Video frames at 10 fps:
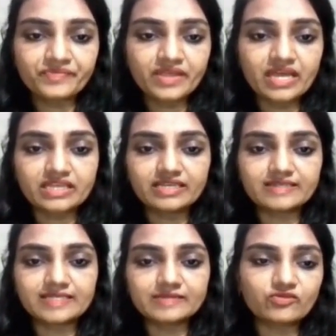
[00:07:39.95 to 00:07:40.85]
and that is
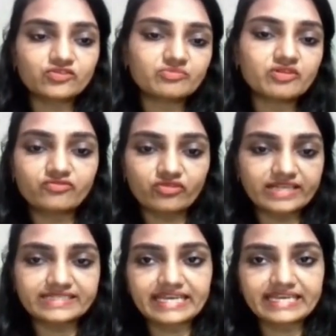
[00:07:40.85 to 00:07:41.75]
responsible for
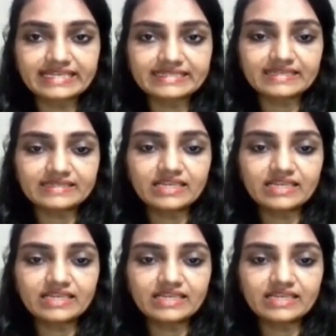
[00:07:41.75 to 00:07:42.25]
ascariasis.